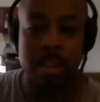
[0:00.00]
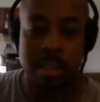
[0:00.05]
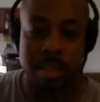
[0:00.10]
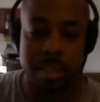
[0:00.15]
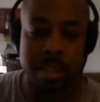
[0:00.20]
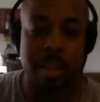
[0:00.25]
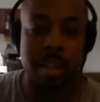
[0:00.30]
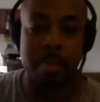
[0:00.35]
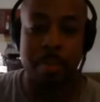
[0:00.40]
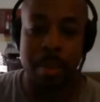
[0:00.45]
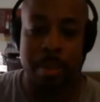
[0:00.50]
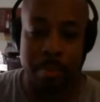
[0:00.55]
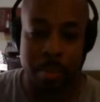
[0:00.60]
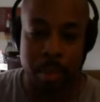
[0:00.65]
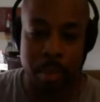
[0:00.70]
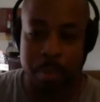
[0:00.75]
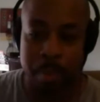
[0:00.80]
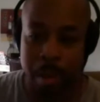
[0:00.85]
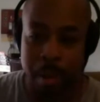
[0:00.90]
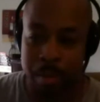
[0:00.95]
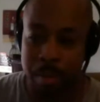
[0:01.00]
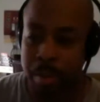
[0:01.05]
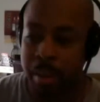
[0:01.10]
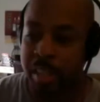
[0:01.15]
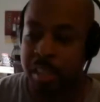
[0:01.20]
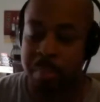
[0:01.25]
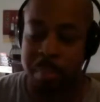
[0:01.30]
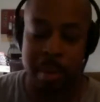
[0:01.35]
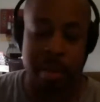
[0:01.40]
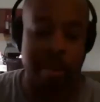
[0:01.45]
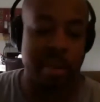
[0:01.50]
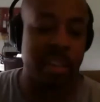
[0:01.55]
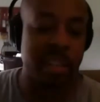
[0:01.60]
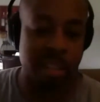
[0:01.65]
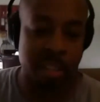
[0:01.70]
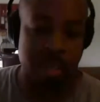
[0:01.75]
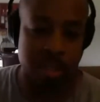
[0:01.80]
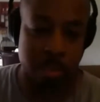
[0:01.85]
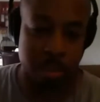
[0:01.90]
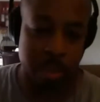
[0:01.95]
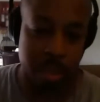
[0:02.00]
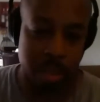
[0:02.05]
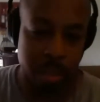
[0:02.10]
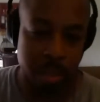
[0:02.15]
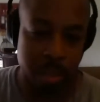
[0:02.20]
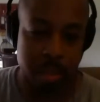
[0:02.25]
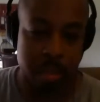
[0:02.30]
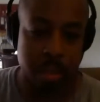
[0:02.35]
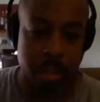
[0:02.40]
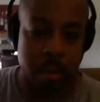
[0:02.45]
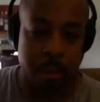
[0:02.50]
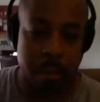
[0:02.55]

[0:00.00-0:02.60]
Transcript: to their people about their experiences with this?